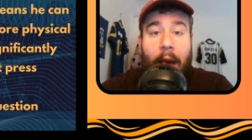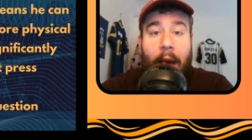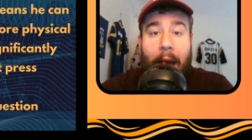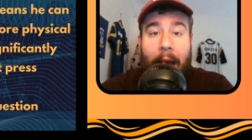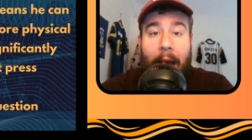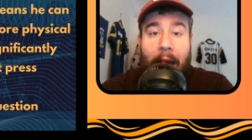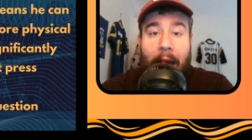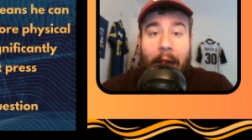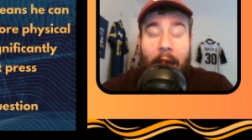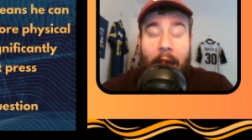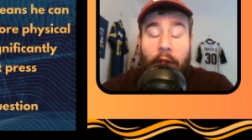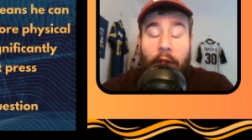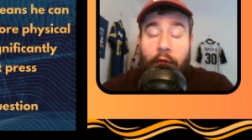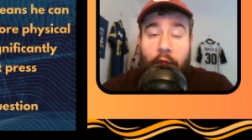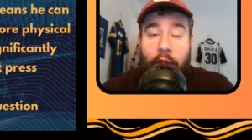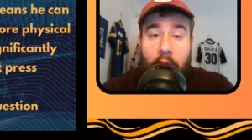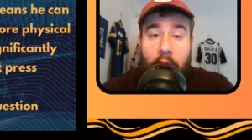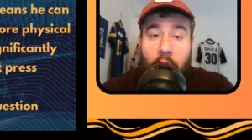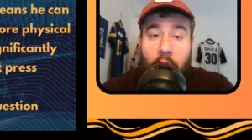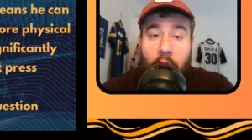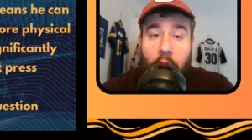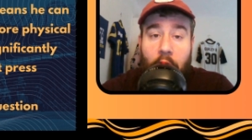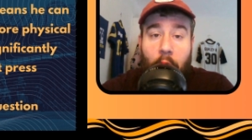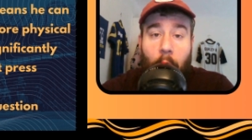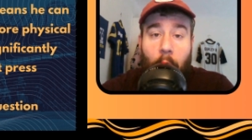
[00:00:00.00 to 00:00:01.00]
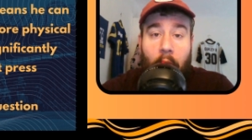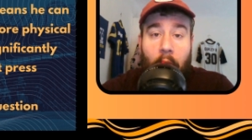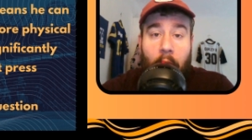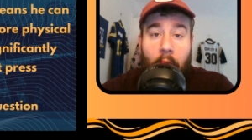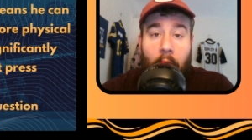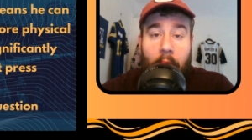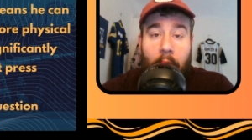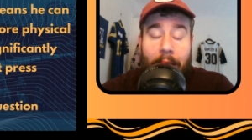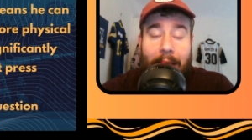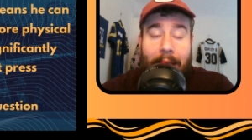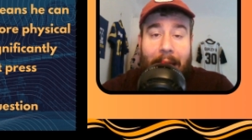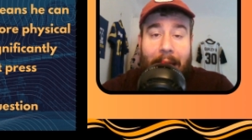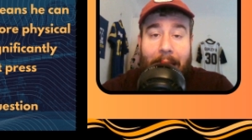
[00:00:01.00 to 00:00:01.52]
If you are
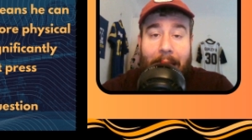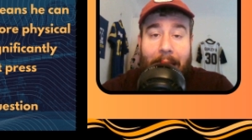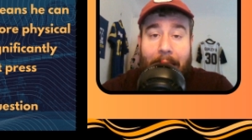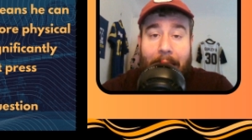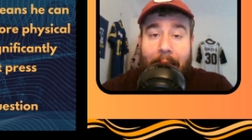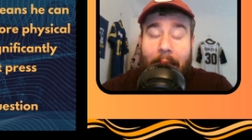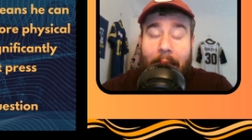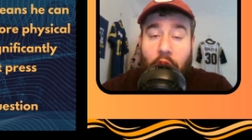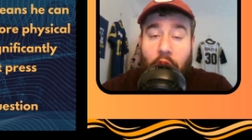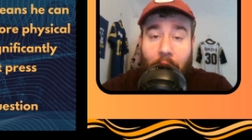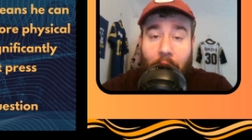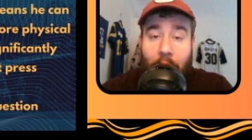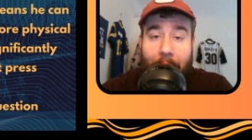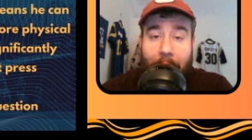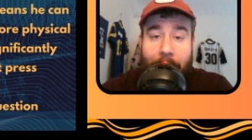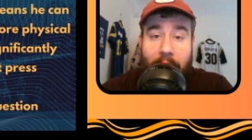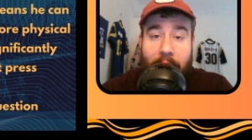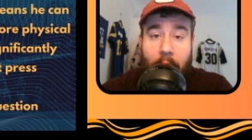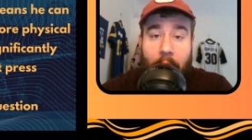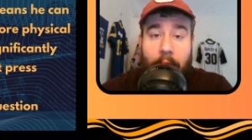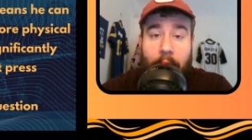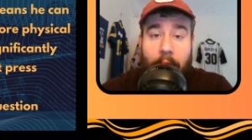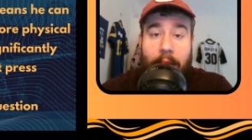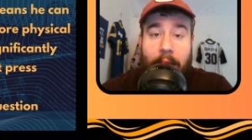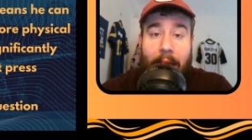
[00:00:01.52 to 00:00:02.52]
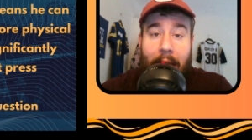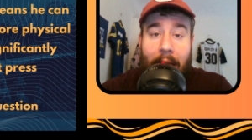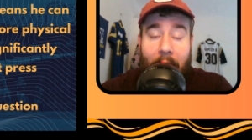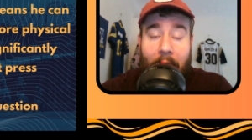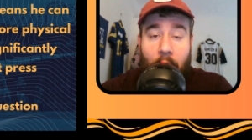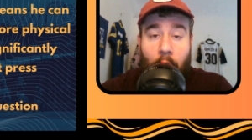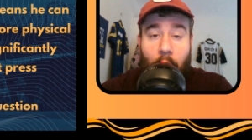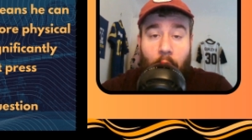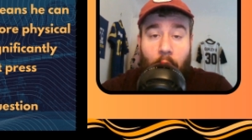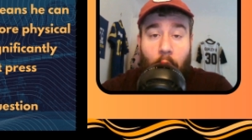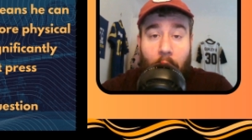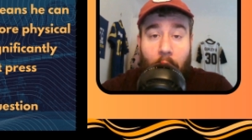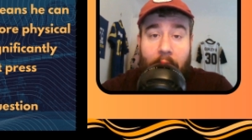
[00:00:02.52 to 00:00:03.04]
taking Travis Hunter in
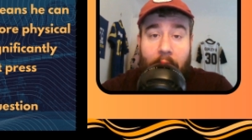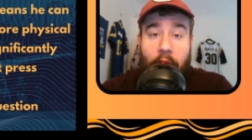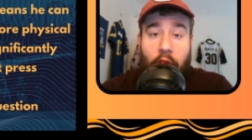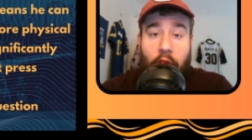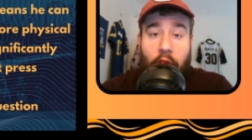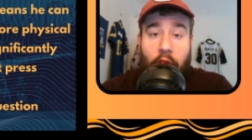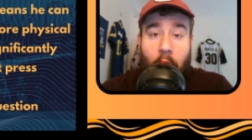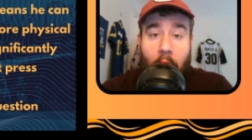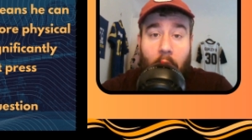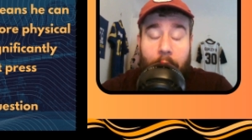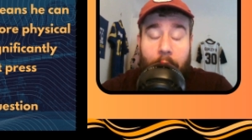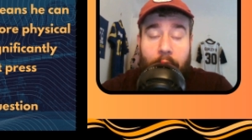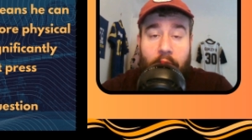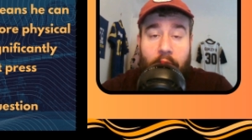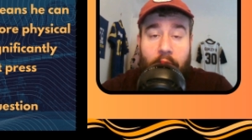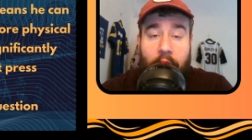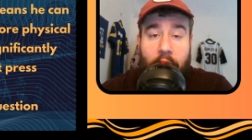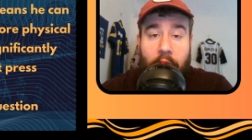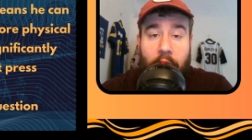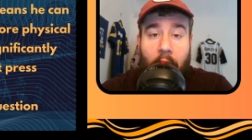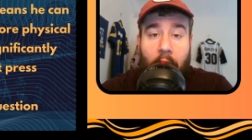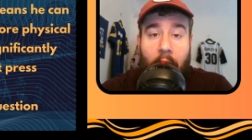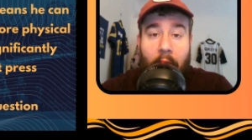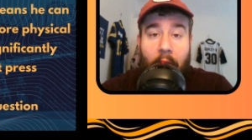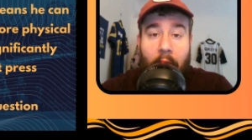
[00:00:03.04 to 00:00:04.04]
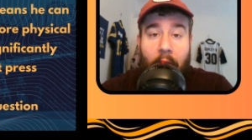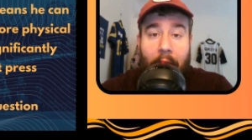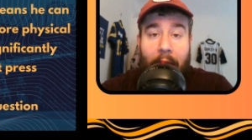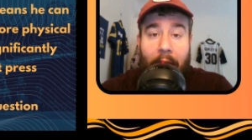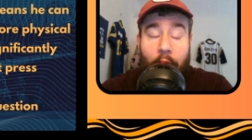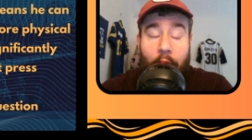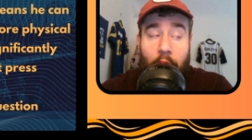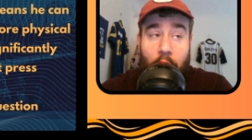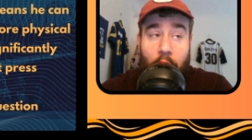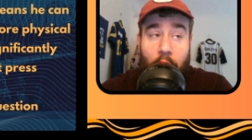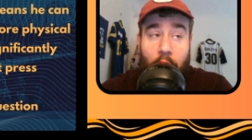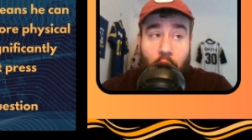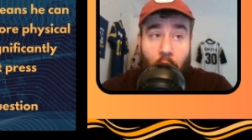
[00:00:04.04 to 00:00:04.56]
rookie drafts, if
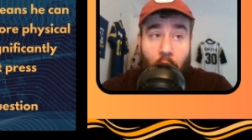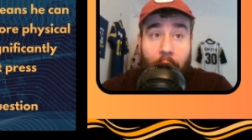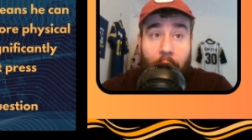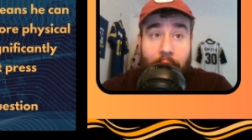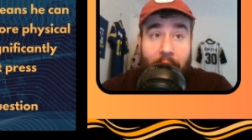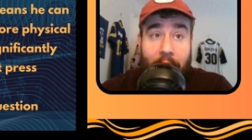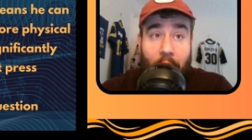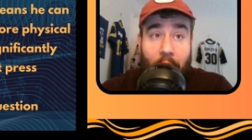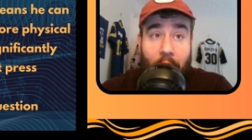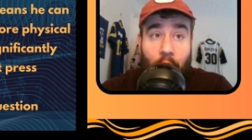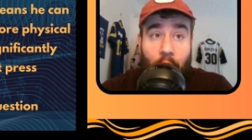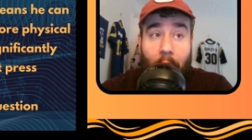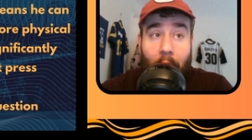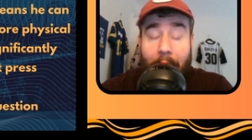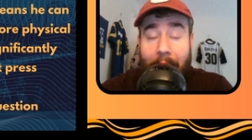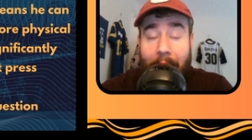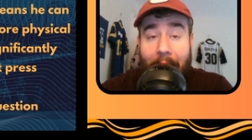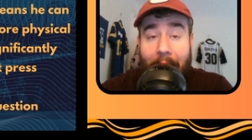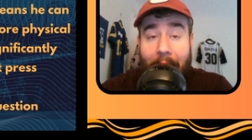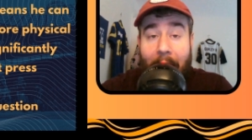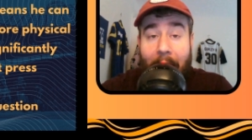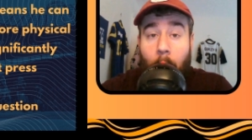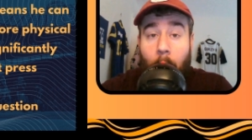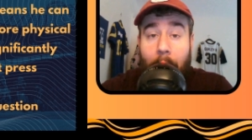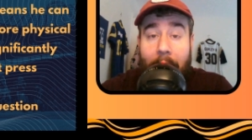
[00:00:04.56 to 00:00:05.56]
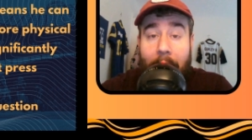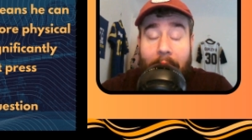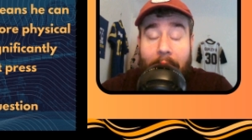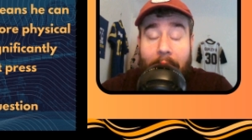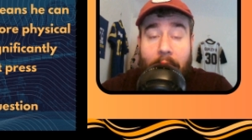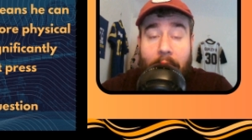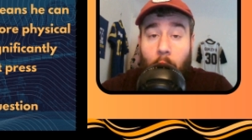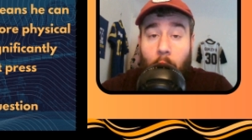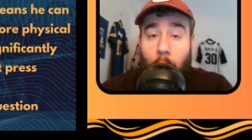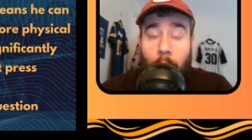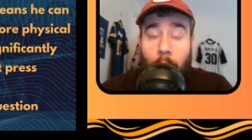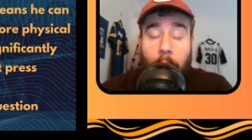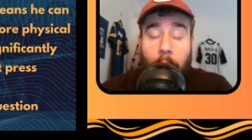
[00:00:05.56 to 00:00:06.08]
you're drafting right now, he is
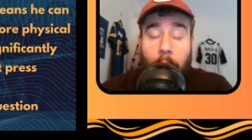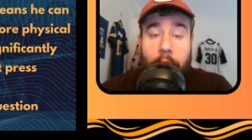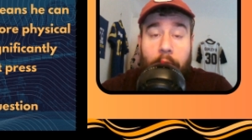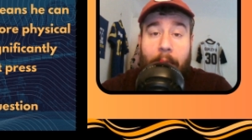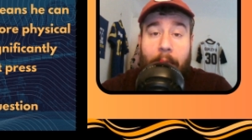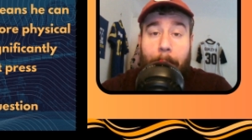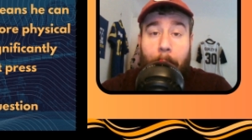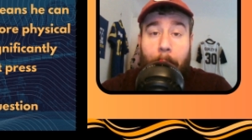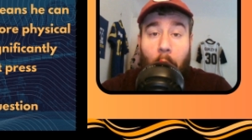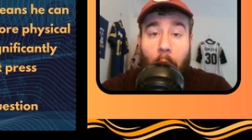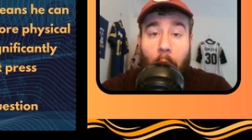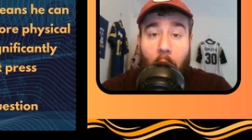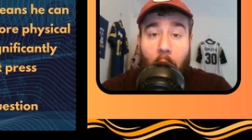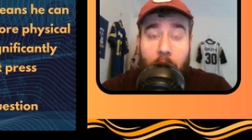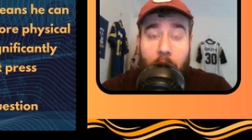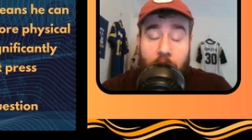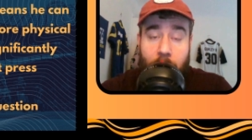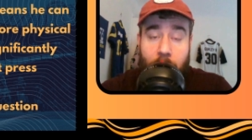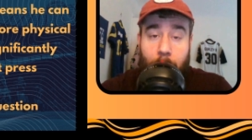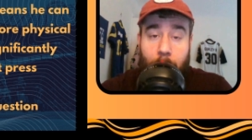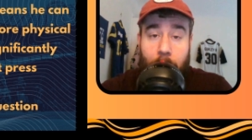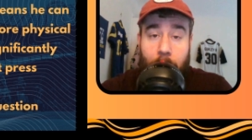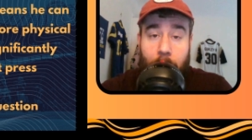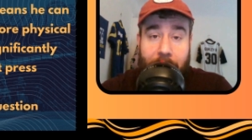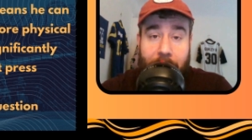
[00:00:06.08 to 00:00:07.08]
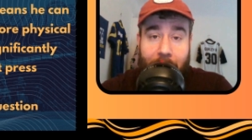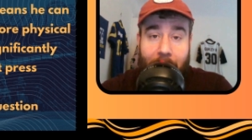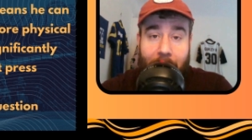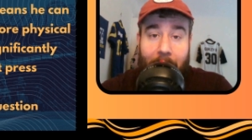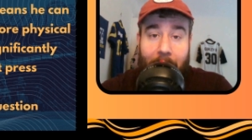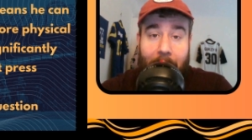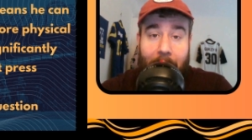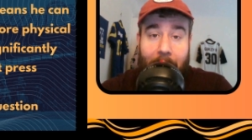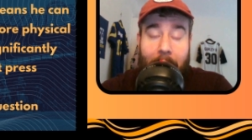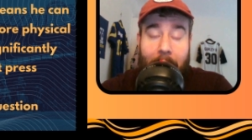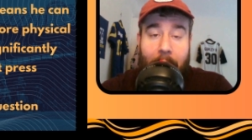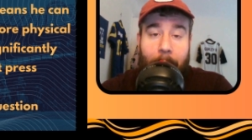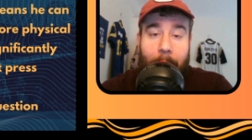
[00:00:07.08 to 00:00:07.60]
almost impossible to
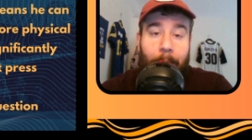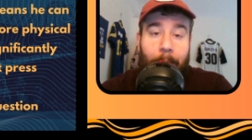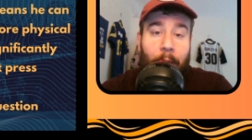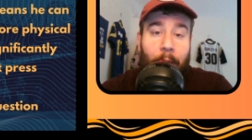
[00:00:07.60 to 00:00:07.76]
click.